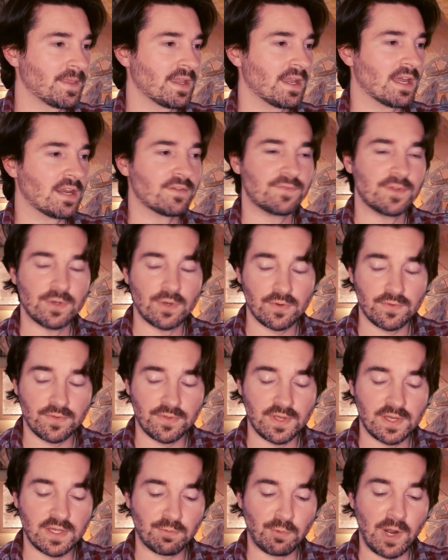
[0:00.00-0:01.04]
And if you don't
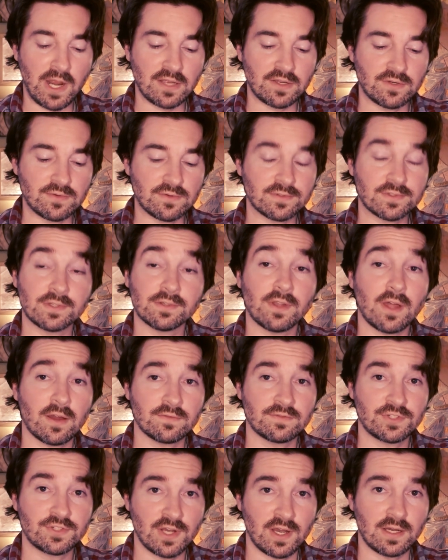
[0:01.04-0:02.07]
think raccoons love
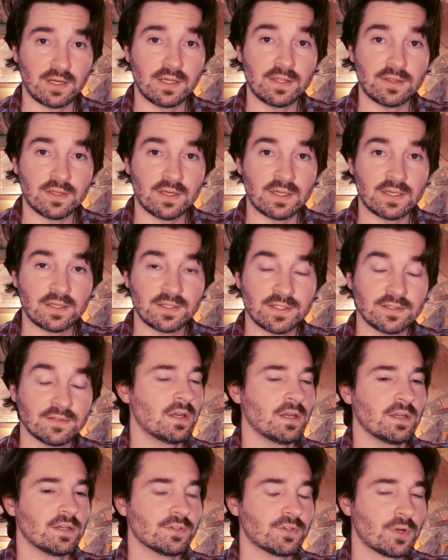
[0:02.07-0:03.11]
shiny things,
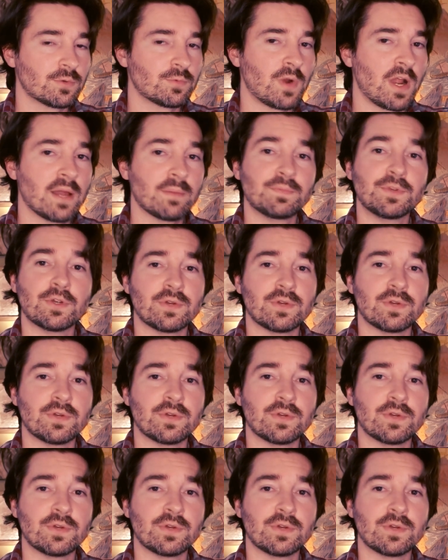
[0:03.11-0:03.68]
go wrap your